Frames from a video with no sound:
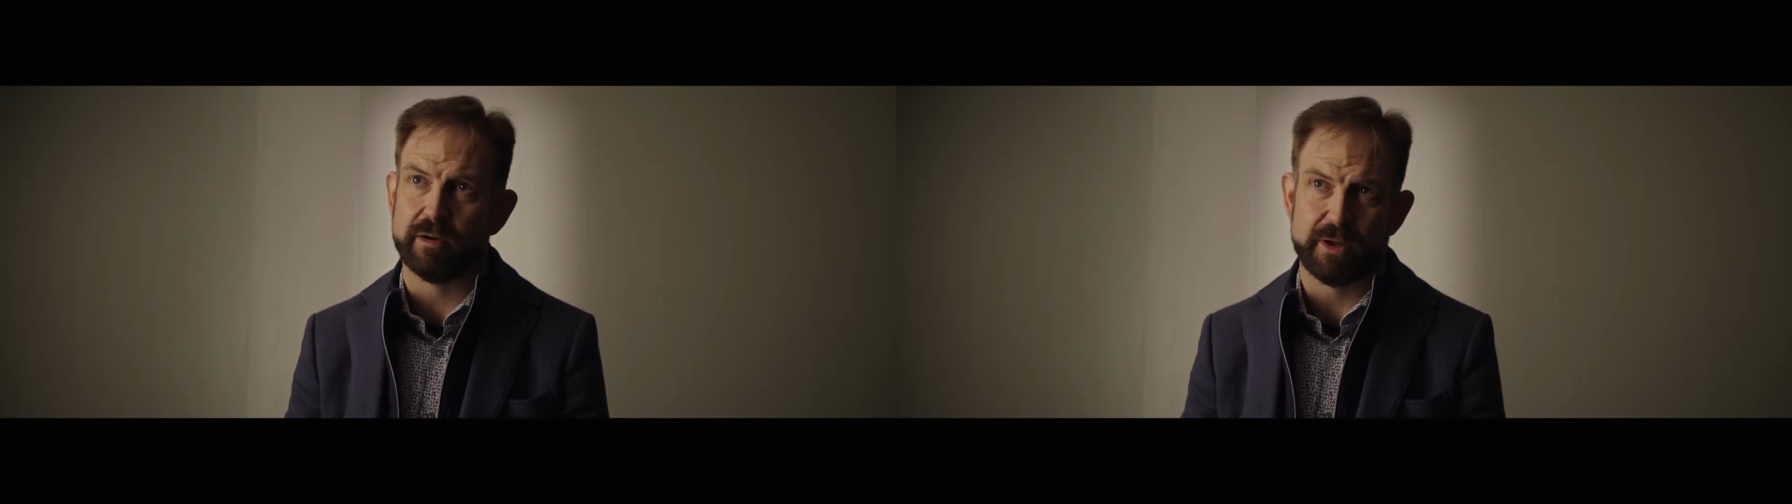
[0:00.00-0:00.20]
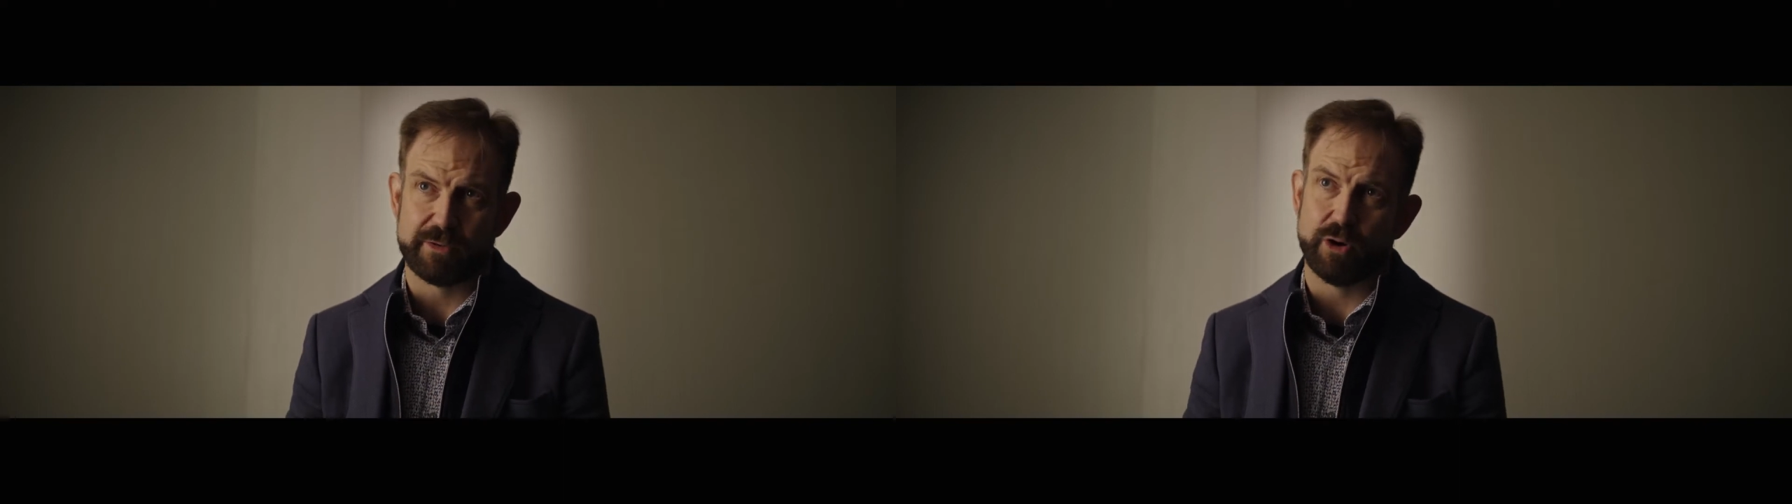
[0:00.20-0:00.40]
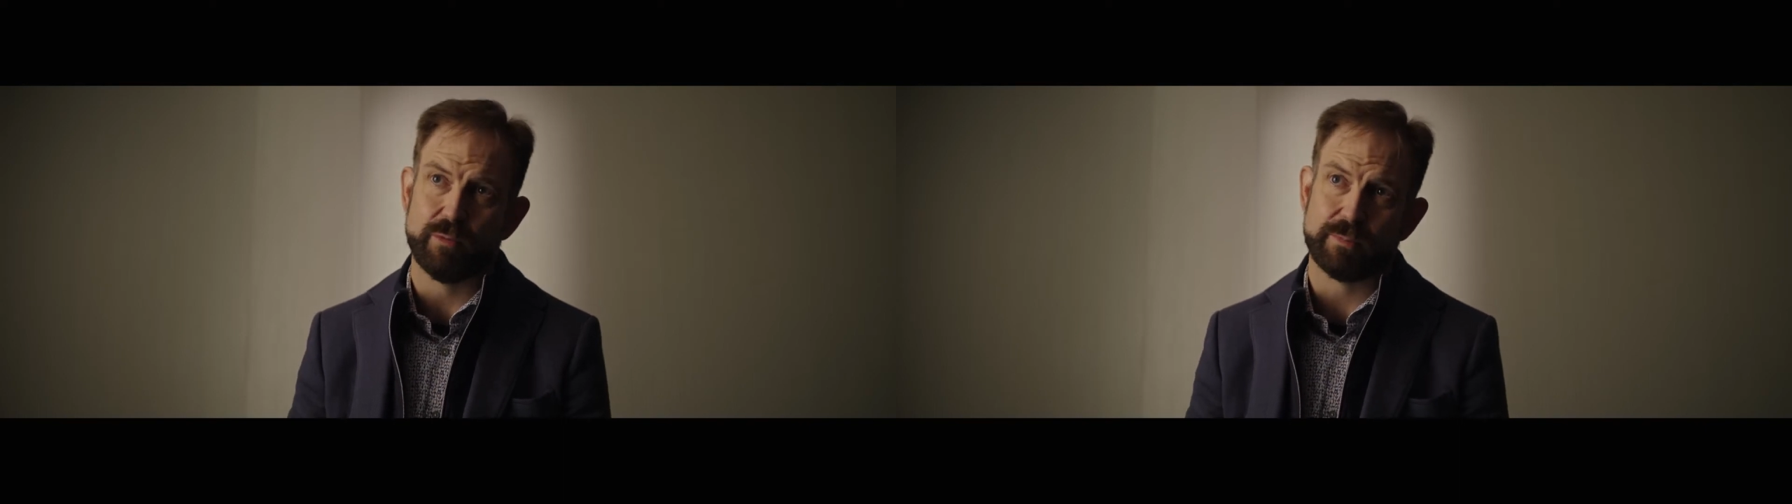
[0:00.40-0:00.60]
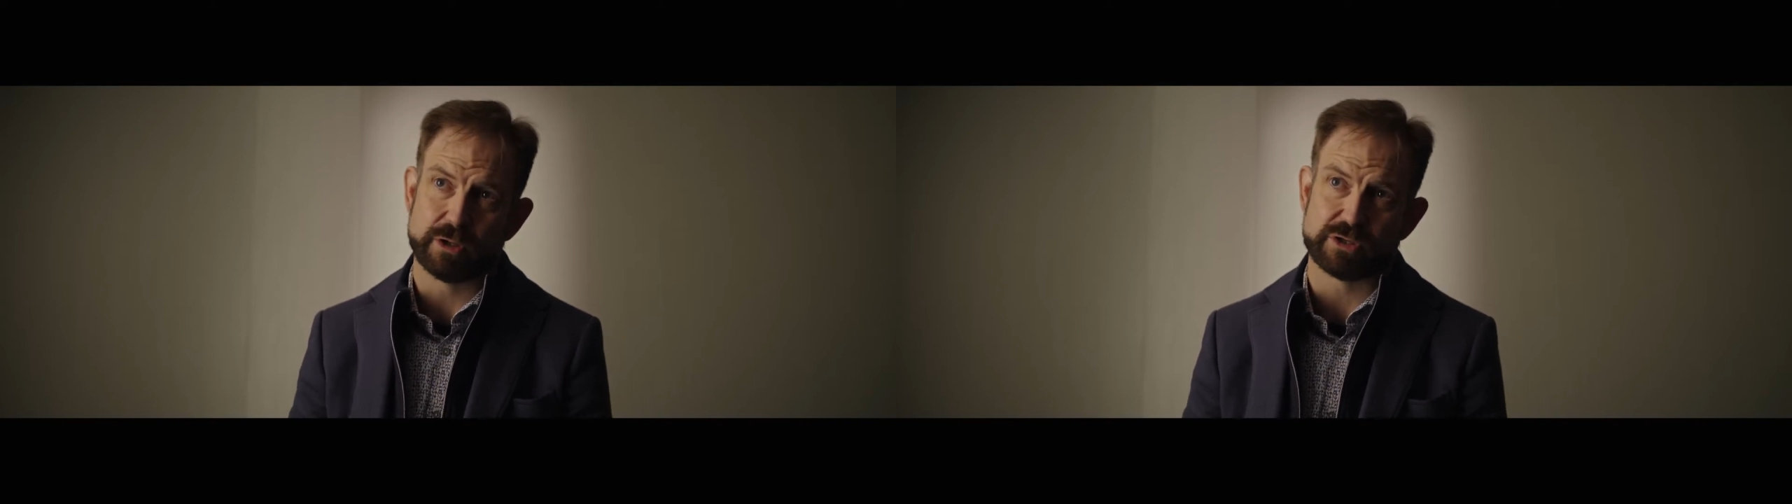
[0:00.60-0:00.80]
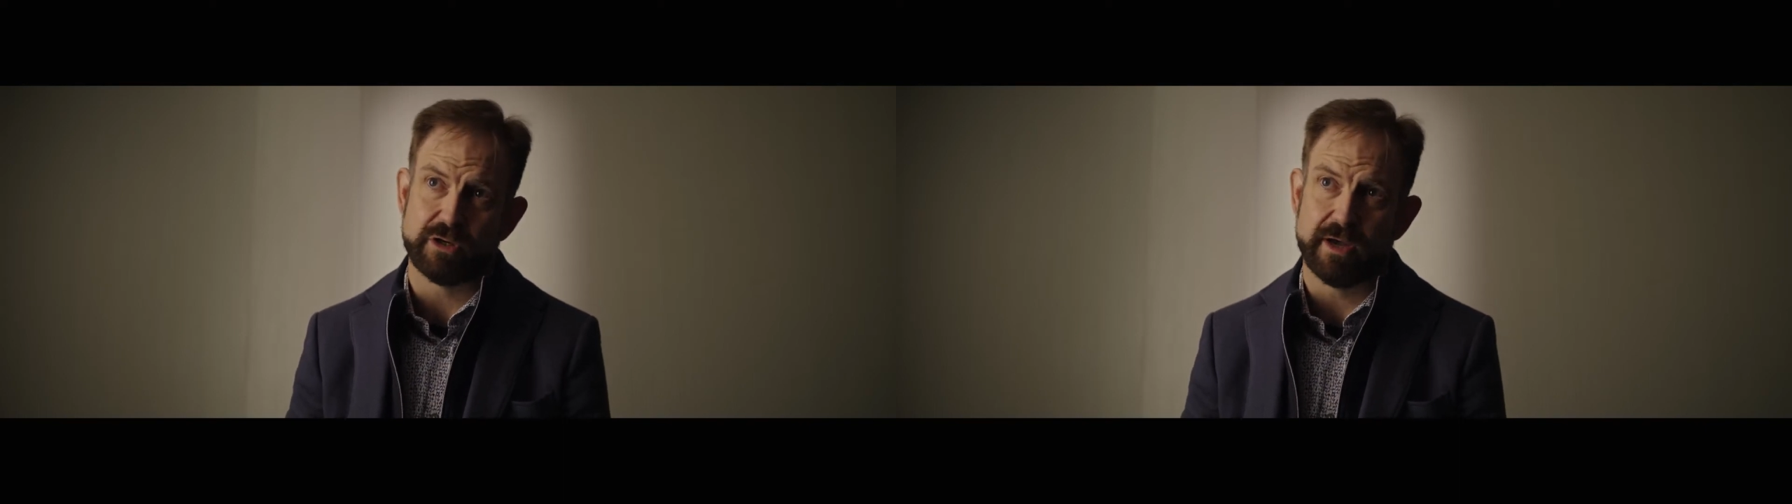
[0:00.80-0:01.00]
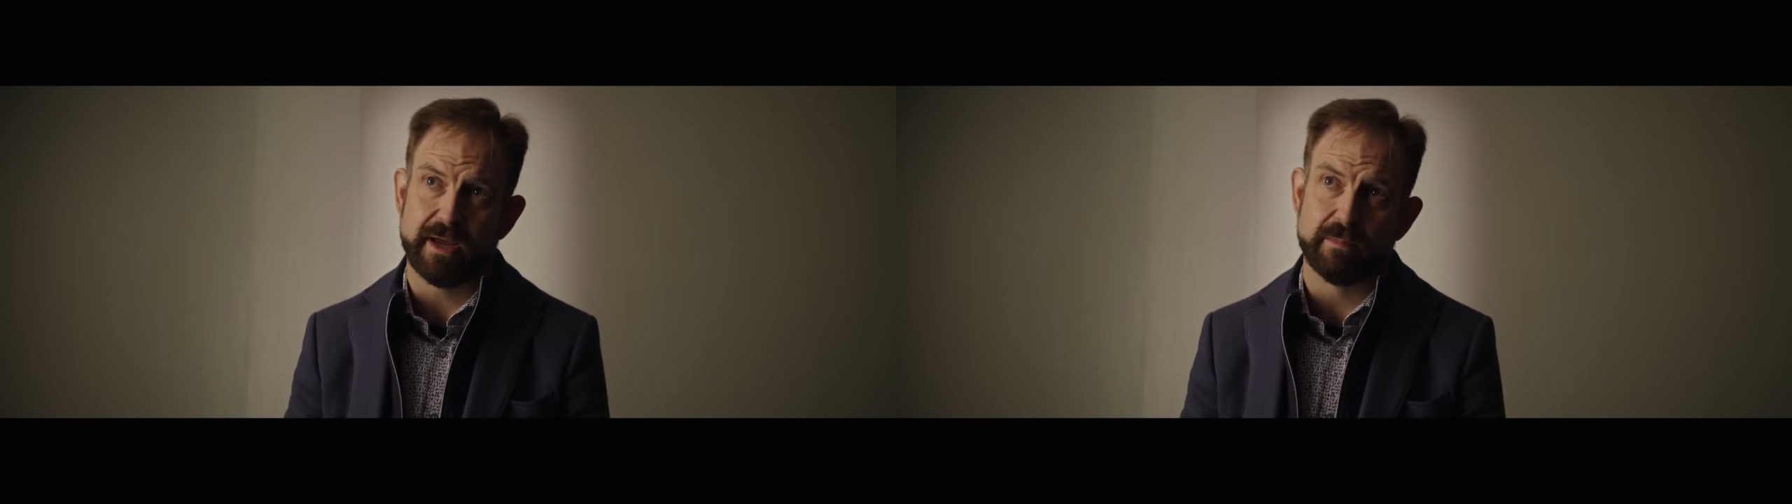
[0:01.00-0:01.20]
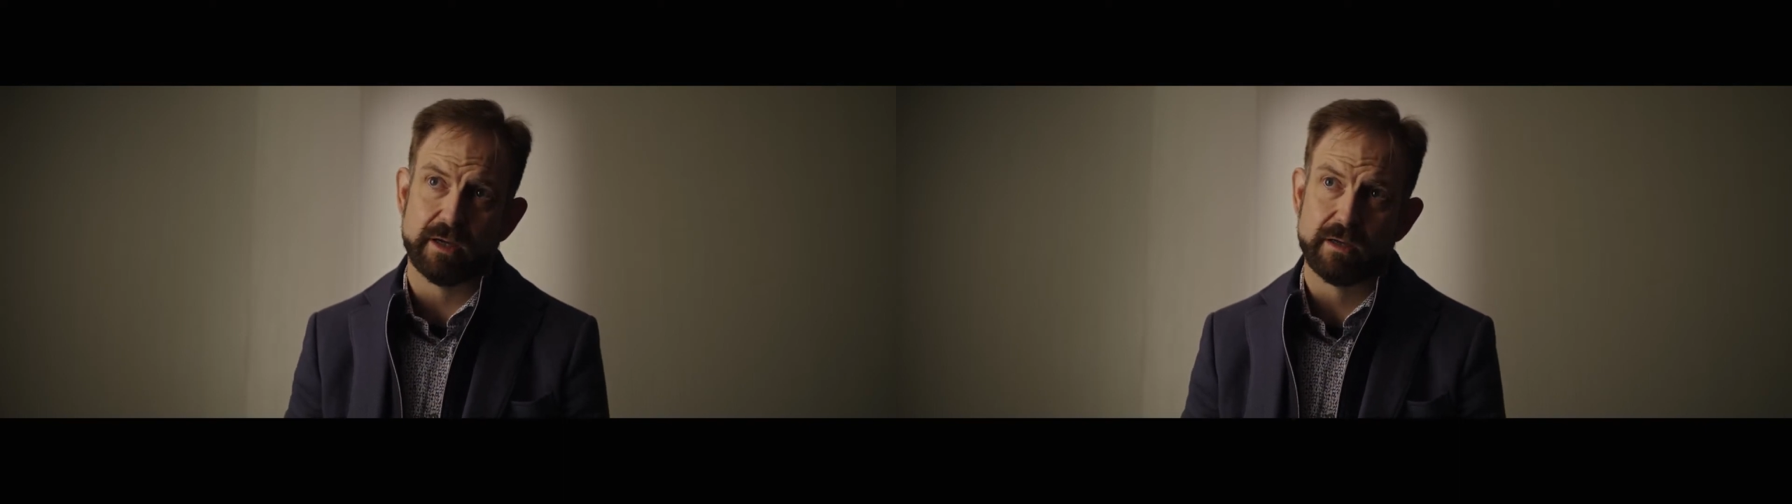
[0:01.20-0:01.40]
about their own personal aim.